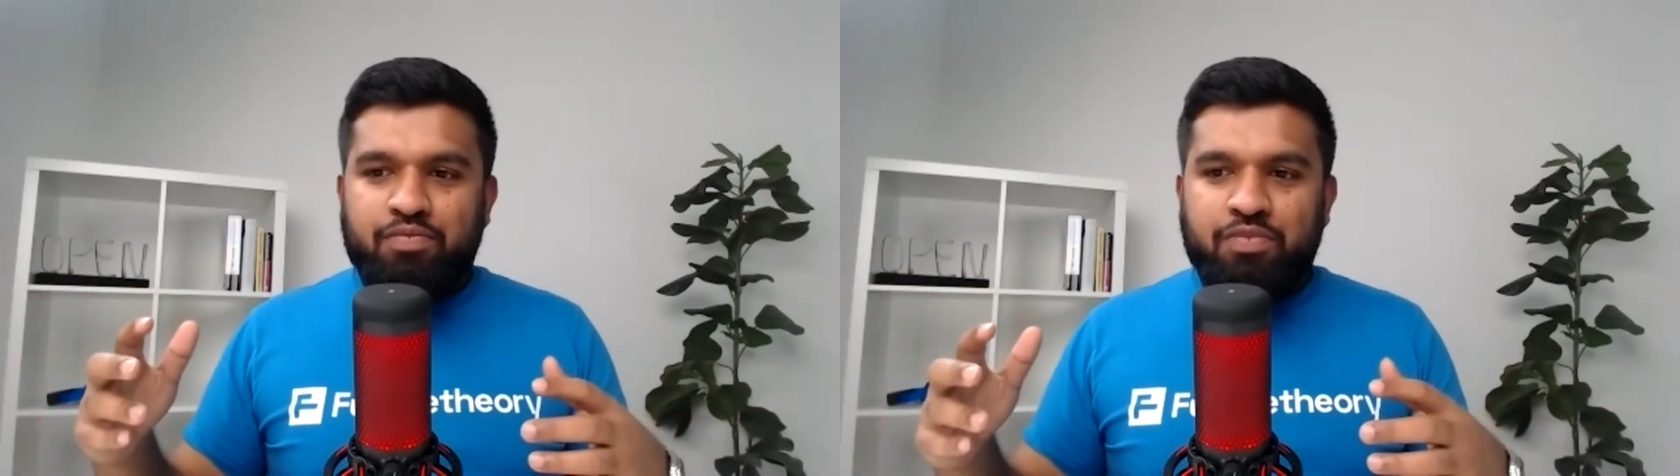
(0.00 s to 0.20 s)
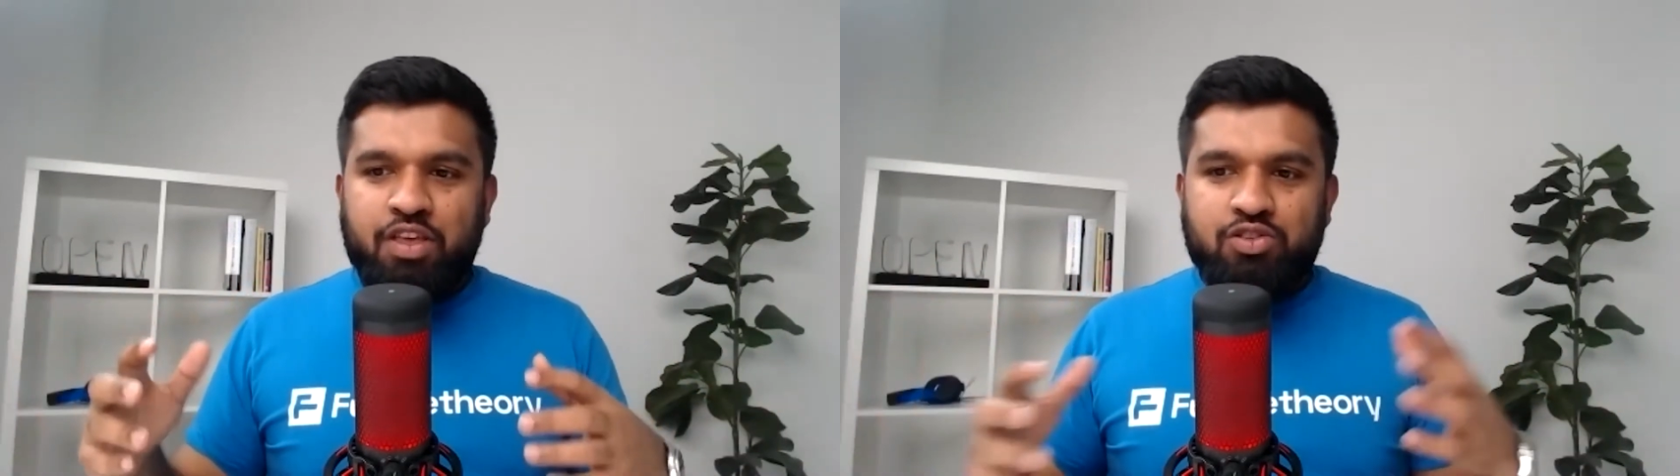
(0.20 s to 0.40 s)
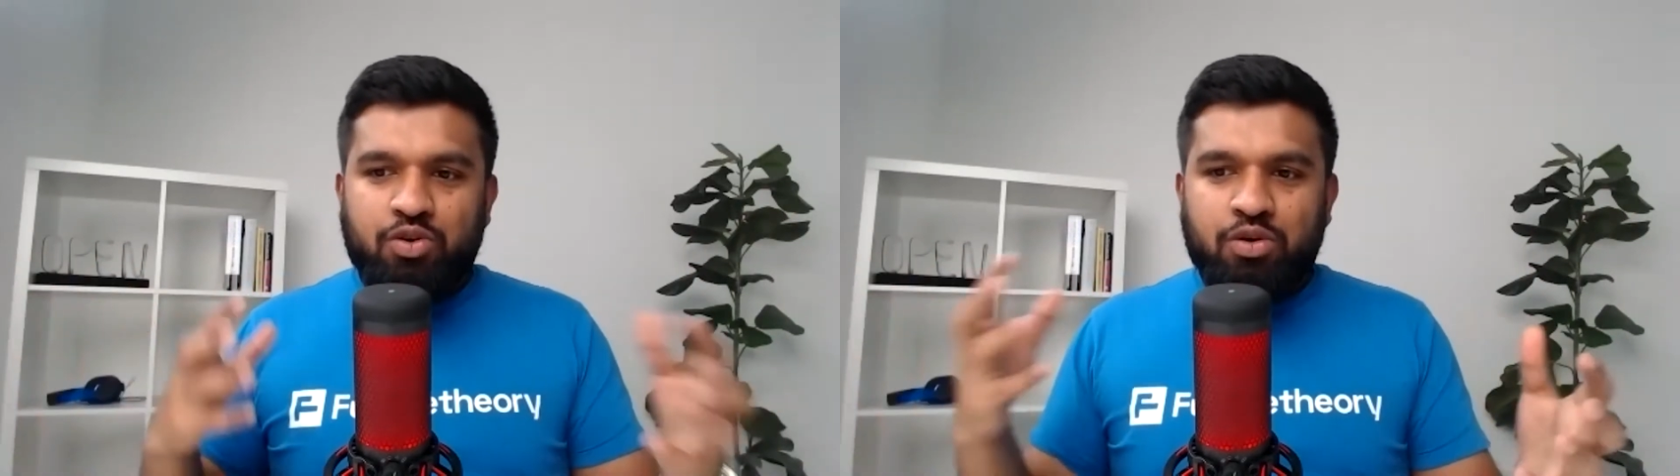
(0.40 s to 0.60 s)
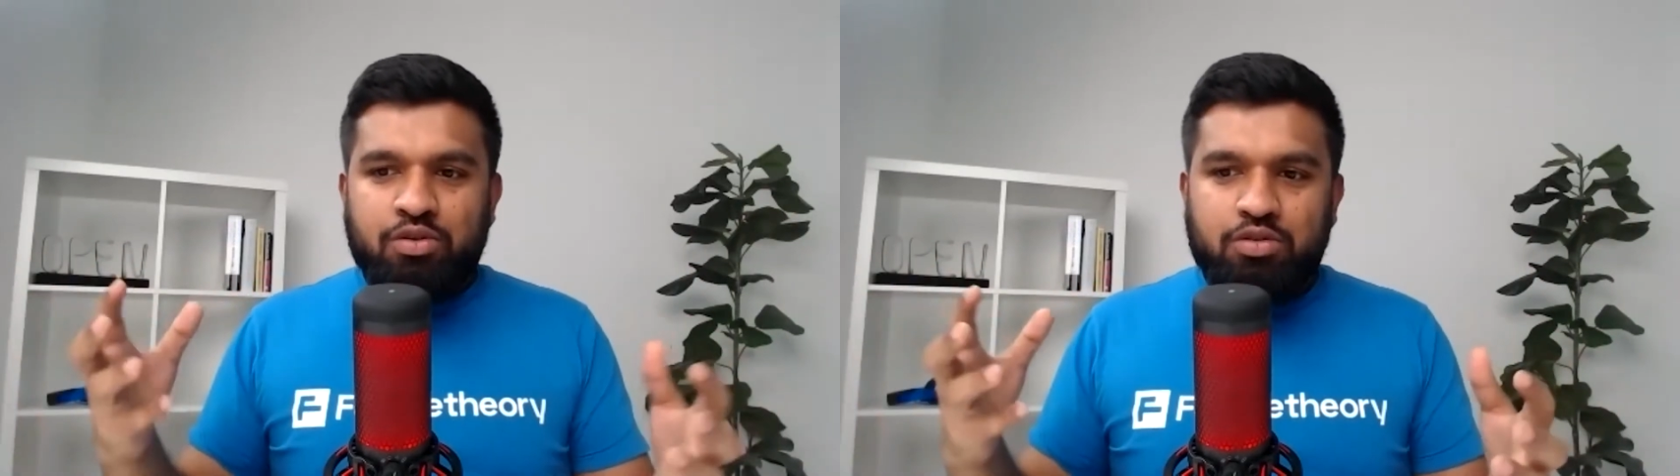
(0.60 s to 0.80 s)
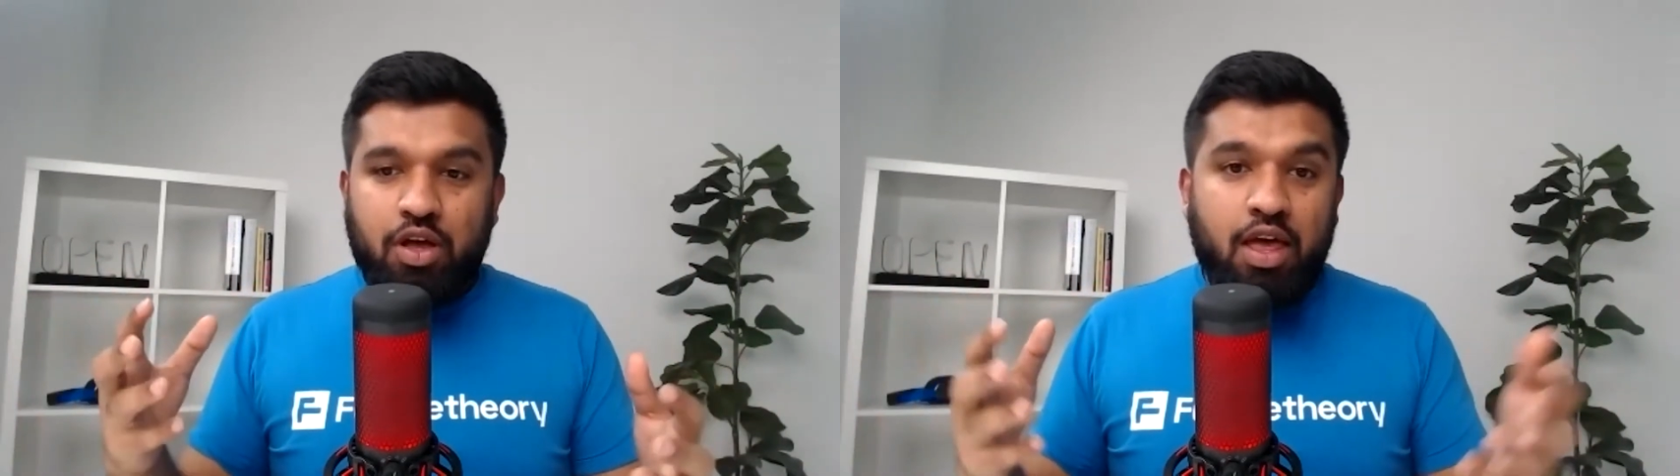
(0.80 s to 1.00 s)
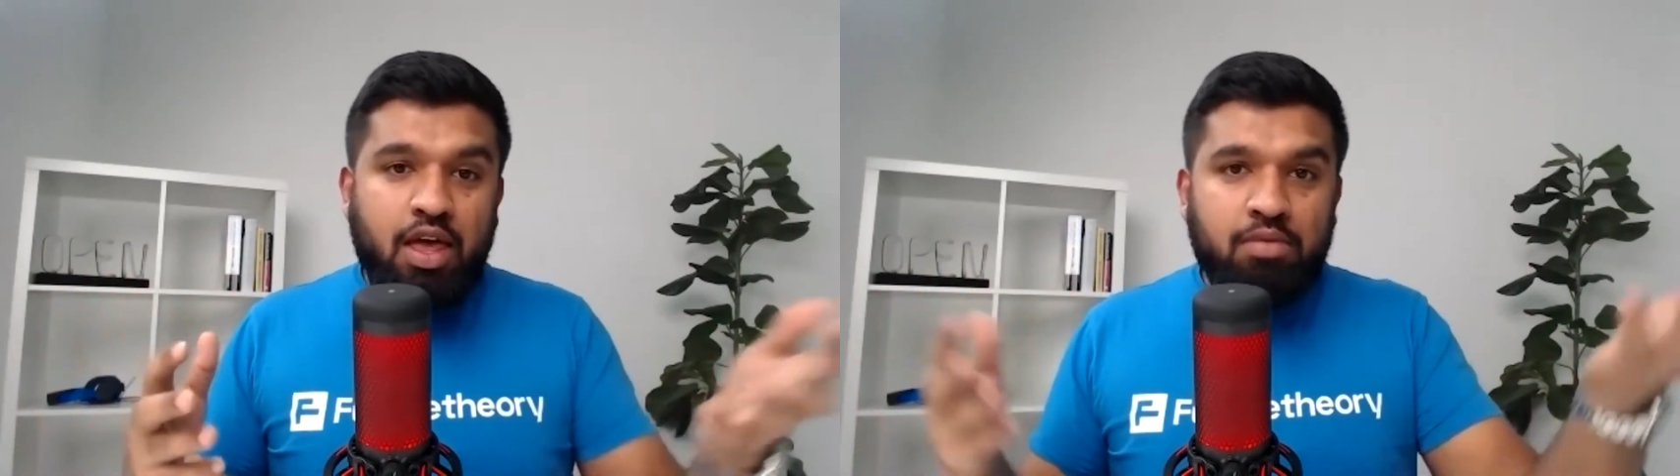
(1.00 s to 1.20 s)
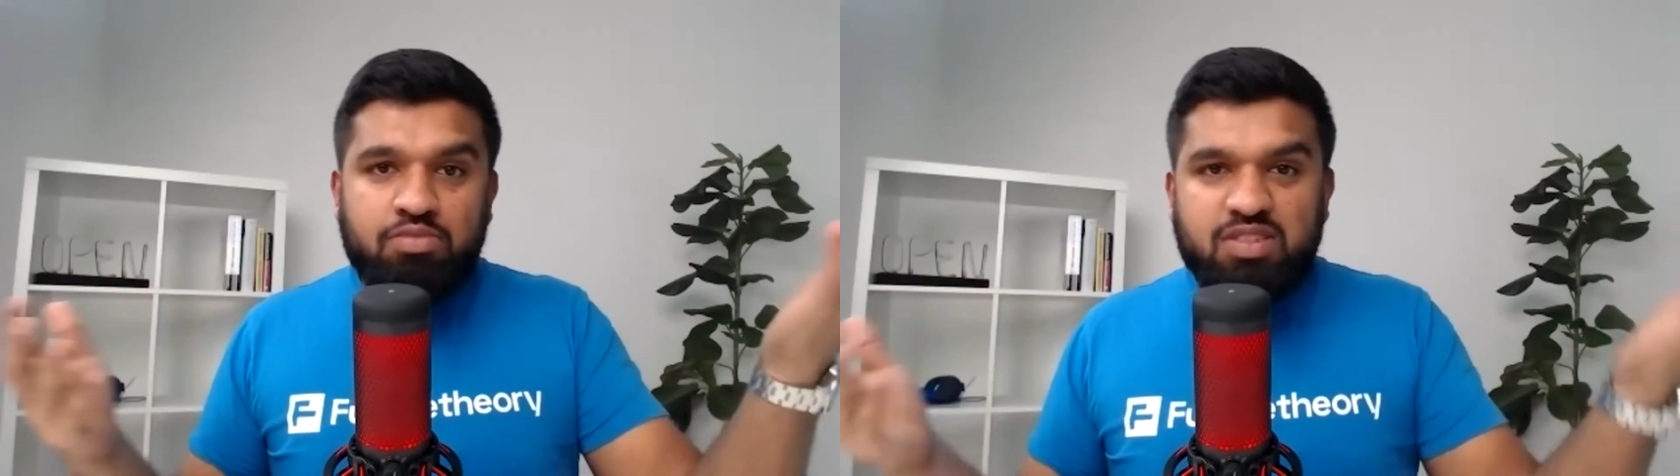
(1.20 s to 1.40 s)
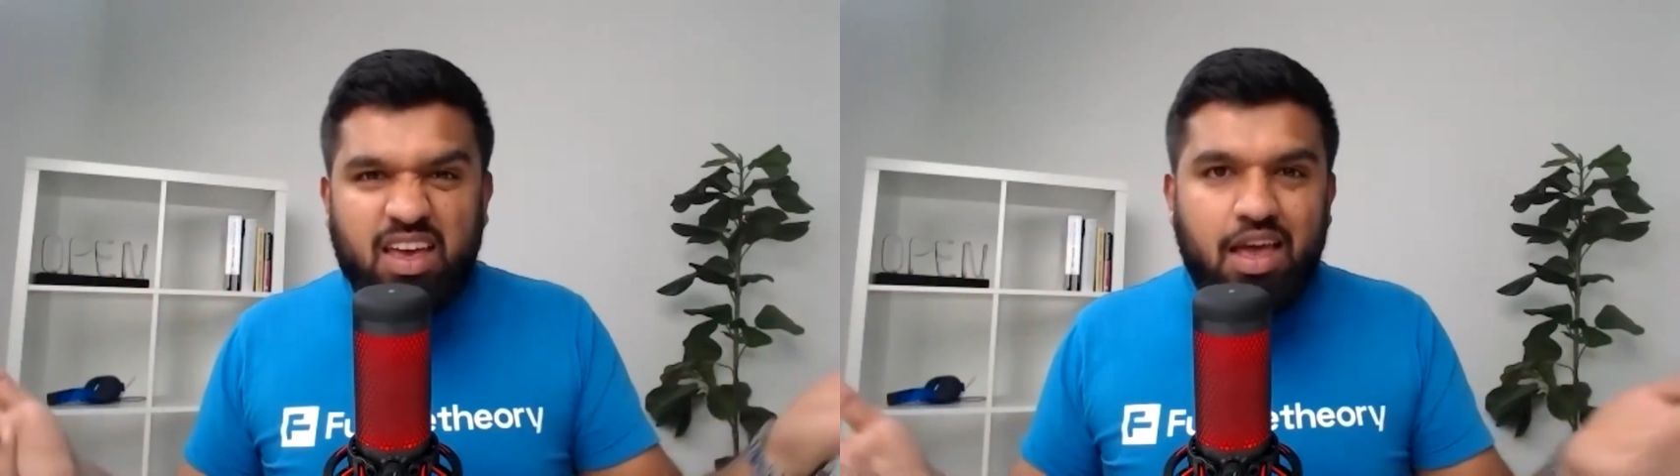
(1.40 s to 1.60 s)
These are all, and say